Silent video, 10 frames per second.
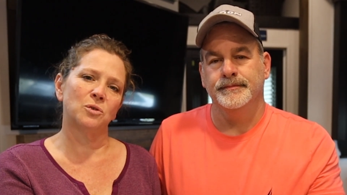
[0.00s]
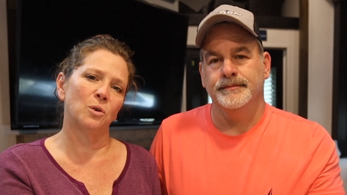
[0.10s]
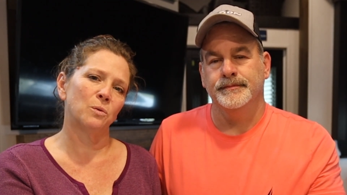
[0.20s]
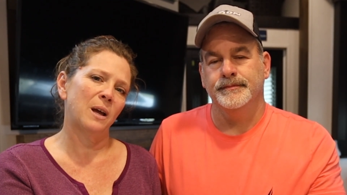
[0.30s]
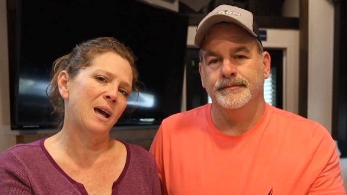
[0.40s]
Speaker 1: you
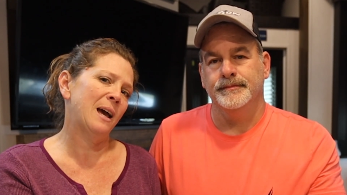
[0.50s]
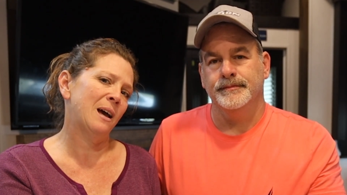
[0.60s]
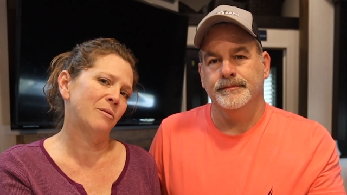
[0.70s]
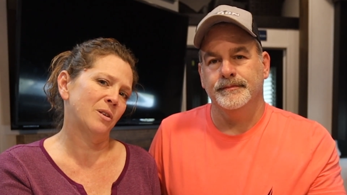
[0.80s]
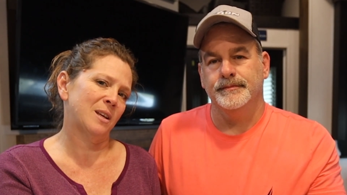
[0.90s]
don't
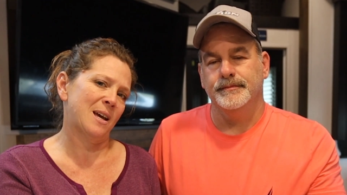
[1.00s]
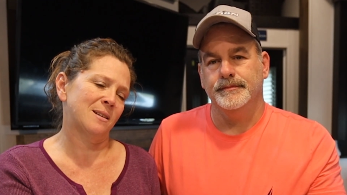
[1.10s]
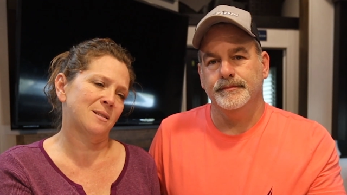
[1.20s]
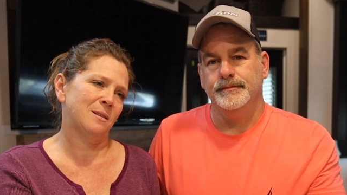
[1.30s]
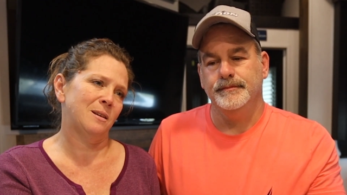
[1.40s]
have a
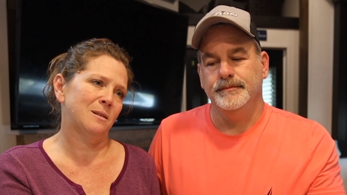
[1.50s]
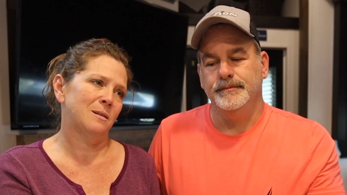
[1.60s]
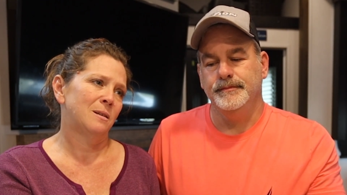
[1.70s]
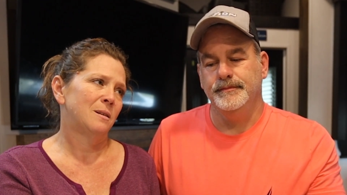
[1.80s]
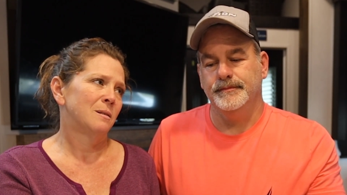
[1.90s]
gas leak?
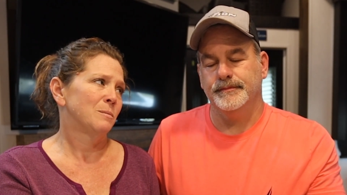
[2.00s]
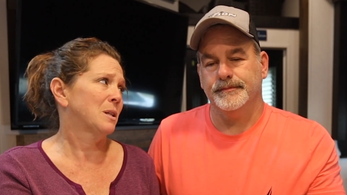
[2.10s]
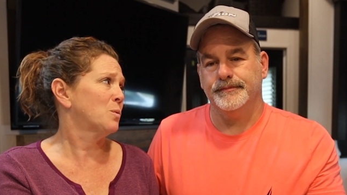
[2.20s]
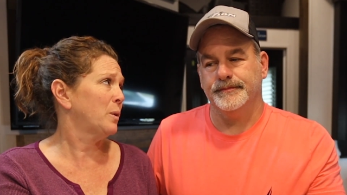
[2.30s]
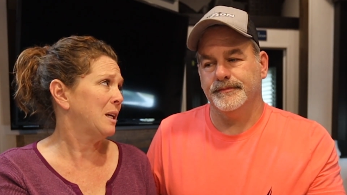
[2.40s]

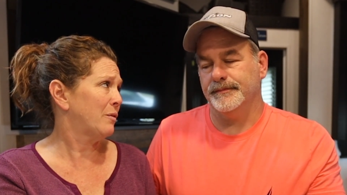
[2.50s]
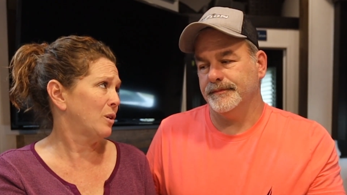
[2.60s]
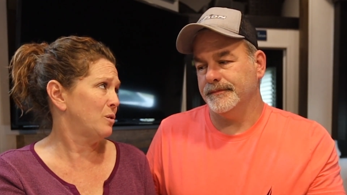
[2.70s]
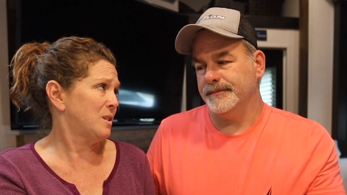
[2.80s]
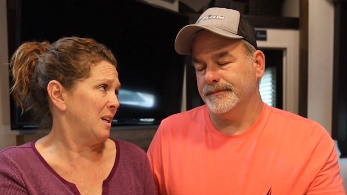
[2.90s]
Because we never
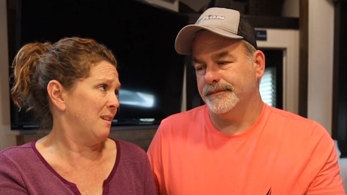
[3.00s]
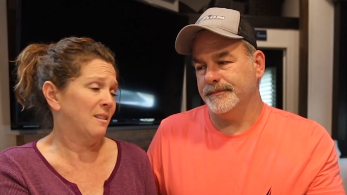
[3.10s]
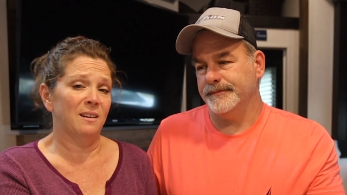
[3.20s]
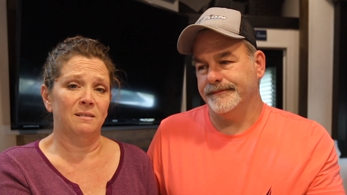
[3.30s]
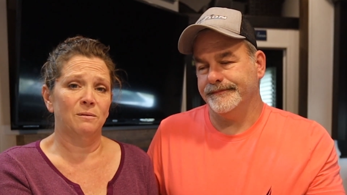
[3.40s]
used
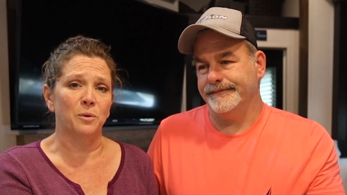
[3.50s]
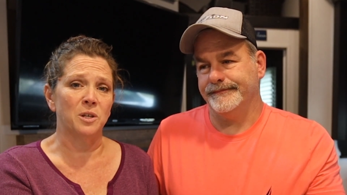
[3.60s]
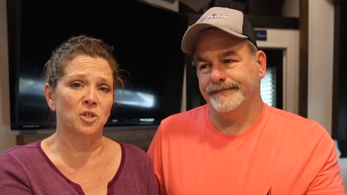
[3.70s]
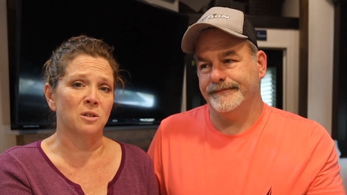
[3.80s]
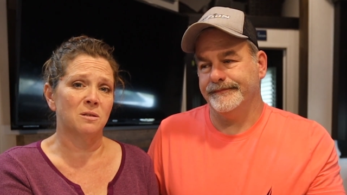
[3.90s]
anything. We
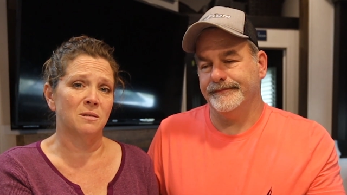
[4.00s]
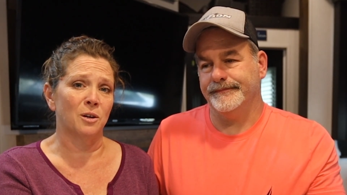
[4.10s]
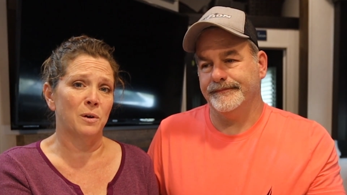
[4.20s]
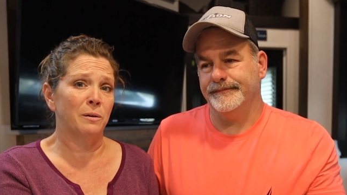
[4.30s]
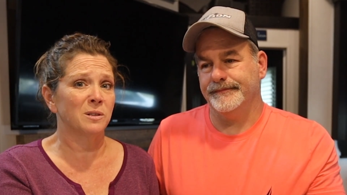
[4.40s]
just, you
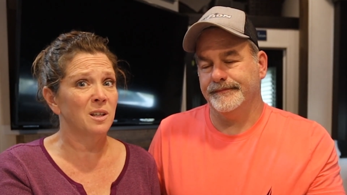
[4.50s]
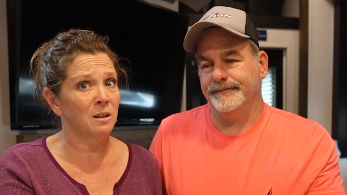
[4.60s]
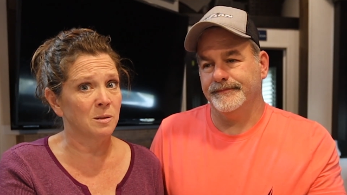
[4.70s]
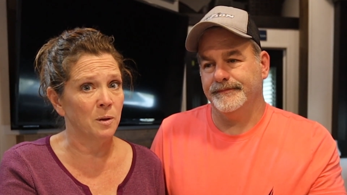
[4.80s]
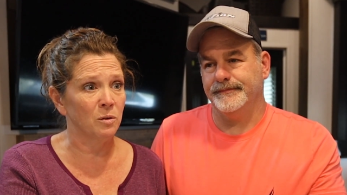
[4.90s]
know, I would say I
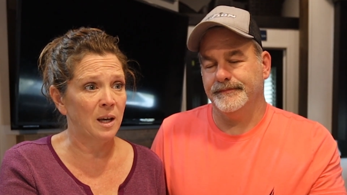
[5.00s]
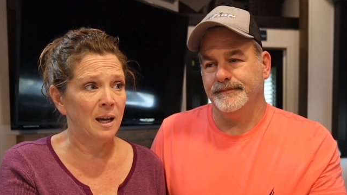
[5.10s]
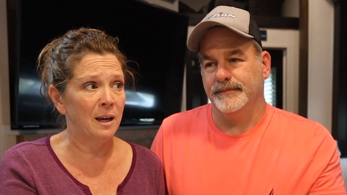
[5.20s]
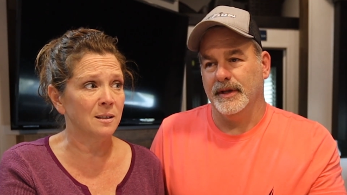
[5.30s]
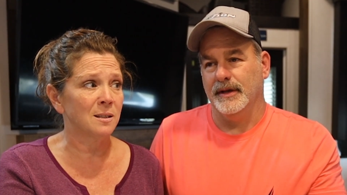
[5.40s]
smell
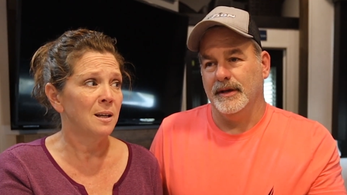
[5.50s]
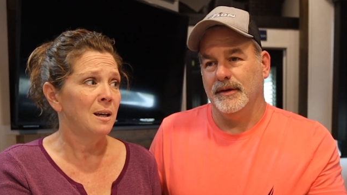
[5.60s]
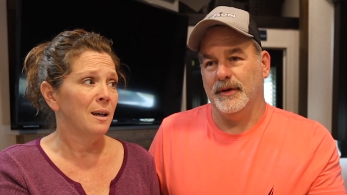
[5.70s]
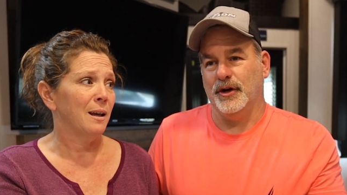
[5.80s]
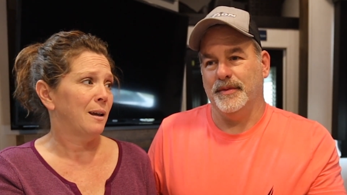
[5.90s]
gas.
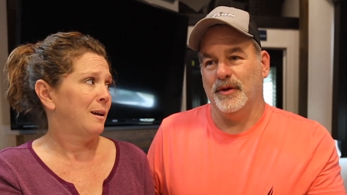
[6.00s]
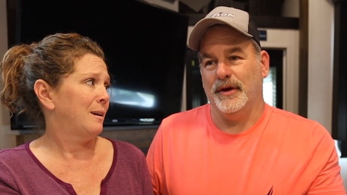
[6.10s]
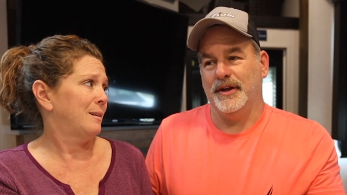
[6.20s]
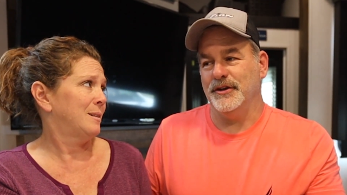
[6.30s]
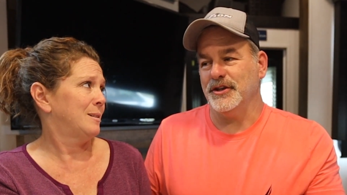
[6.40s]
Speaker 2: We'd open the
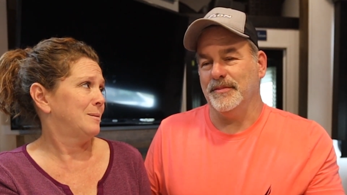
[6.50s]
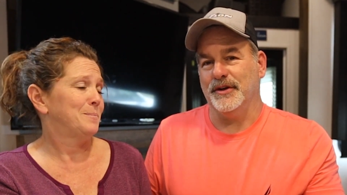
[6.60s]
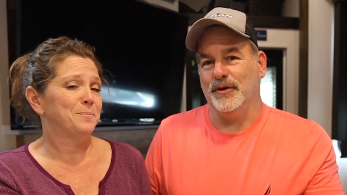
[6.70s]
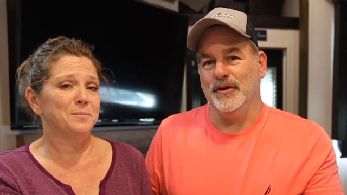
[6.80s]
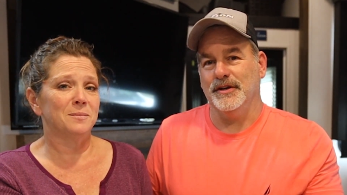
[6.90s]
windows, open the
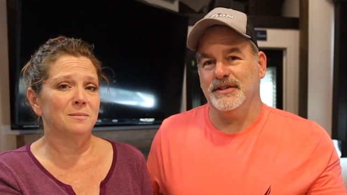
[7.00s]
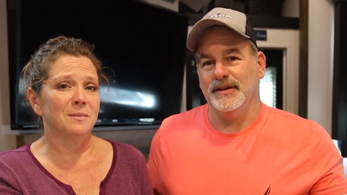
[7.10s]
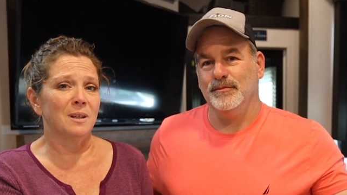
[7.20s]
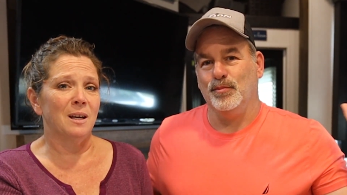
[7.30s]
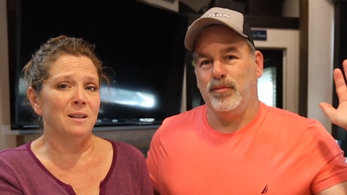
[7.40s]
doors,
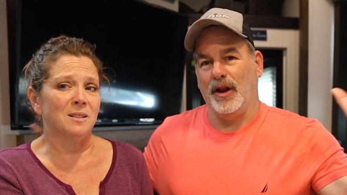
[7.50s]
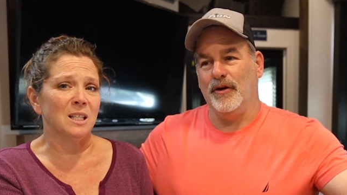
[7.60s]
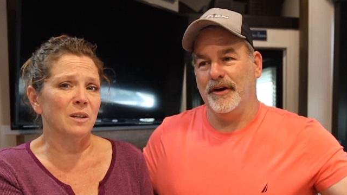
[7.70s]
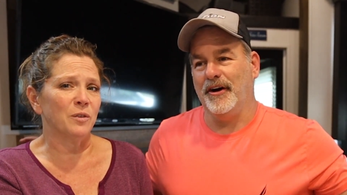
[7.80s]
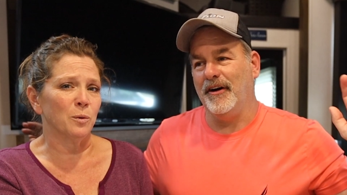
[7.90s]
and
Speaker 1: blow it all out. And see
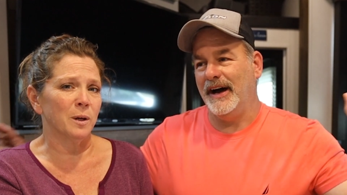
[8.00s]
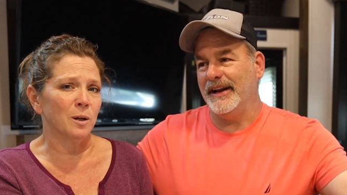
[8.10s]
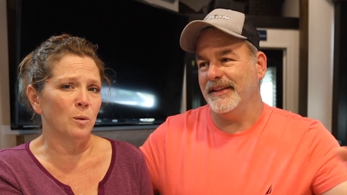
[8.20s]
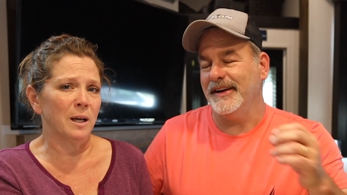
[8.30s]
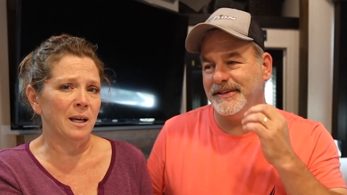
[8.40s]
if it went
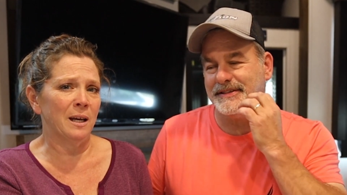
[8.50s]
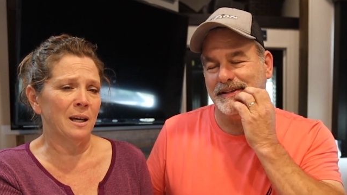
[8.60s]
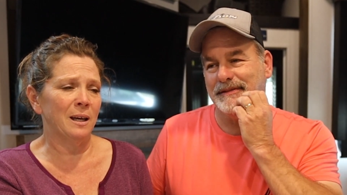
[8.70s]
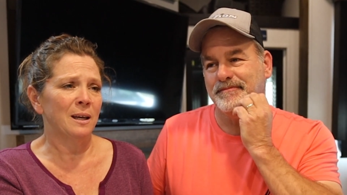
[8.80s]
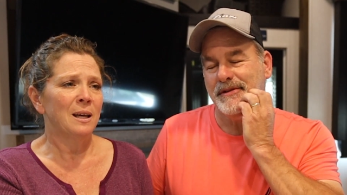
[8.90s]

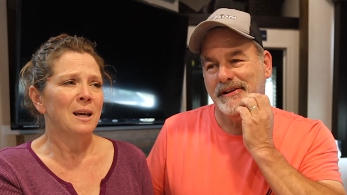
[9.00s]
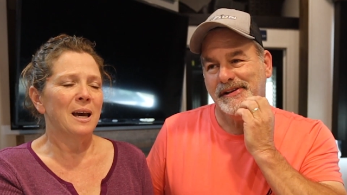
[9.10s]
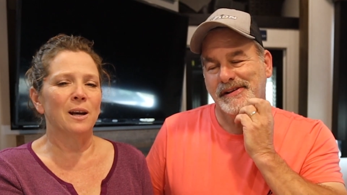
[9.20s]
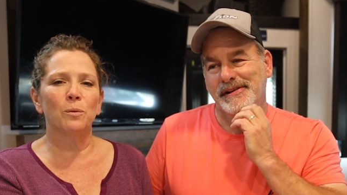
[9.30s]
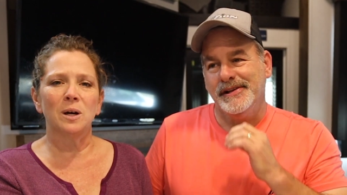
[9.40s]
away. So.
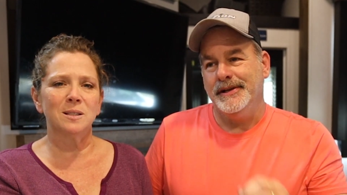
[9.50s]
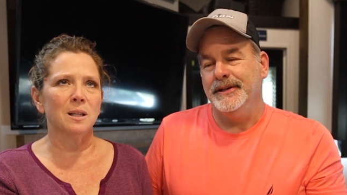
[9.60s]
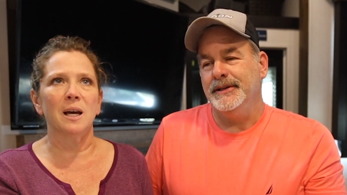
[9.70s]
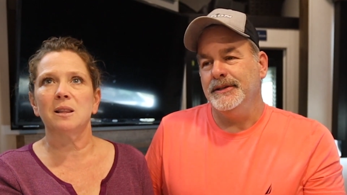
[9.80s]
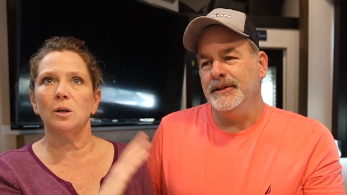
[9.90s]
And it wasn't
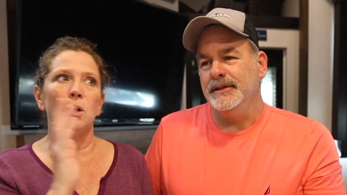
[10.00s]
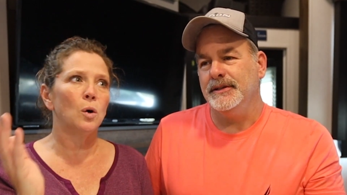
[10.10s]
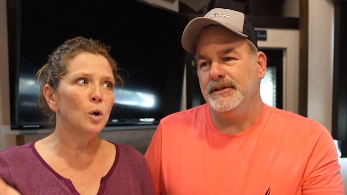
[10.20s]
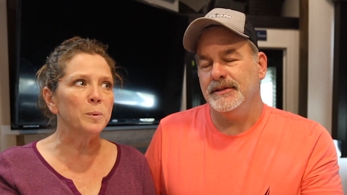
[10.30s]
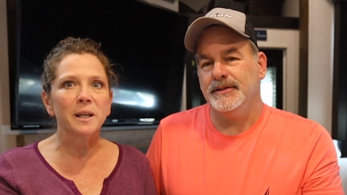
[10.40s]
like the
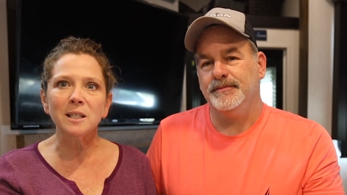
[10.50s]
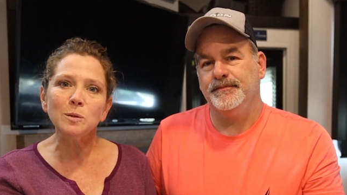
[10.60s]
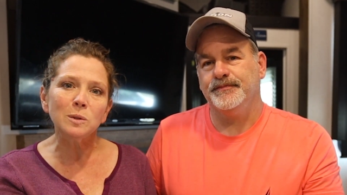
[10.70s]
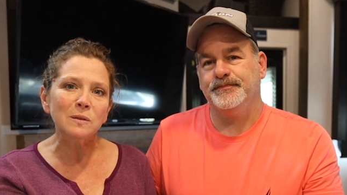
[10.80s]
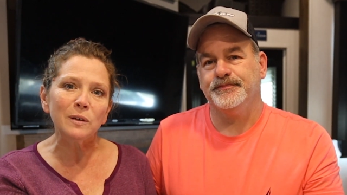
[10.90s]
whole place
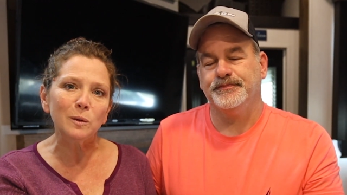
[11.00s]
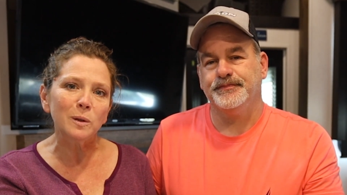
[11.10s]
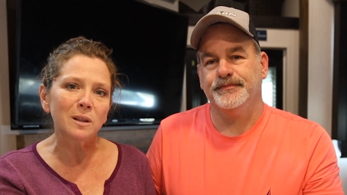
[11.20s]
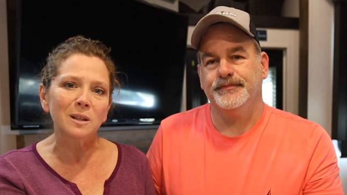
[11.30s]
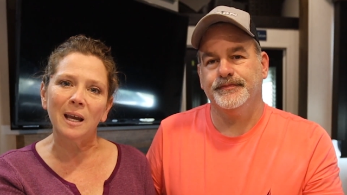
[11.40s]
was filled with the